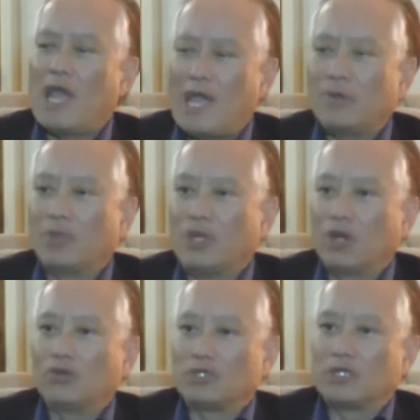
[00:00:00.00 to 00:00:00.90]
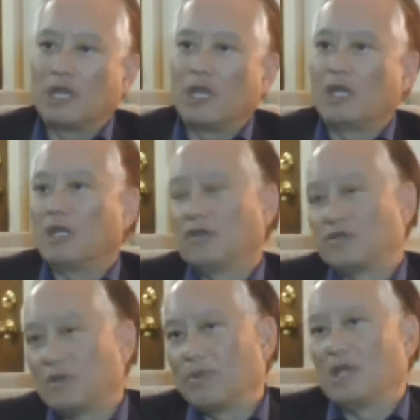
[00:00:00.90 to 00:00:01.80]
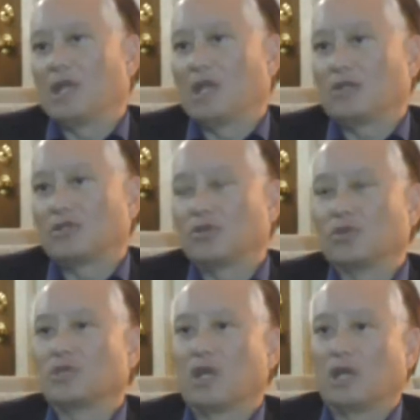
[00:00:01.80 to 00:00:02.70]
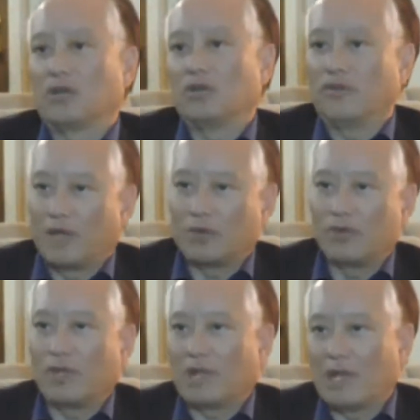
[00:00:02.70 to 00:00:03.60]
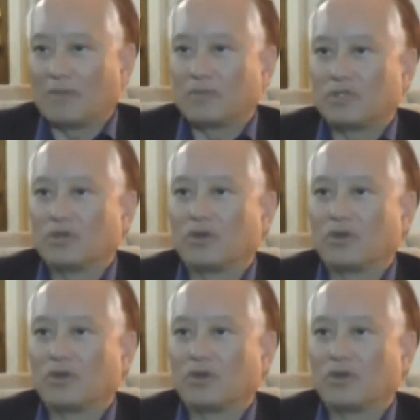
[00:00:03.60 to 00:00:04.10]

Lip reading: And we don't say if somebody gets suicidal, you've had a relapse,